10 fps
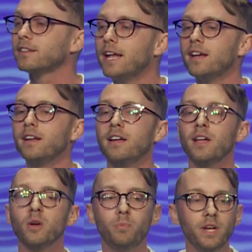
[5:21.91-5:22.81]
let it
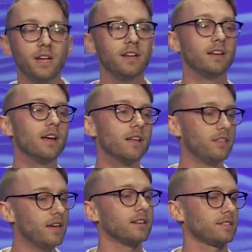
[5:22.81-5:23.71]
be
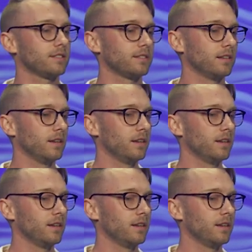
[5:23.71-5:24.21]
this.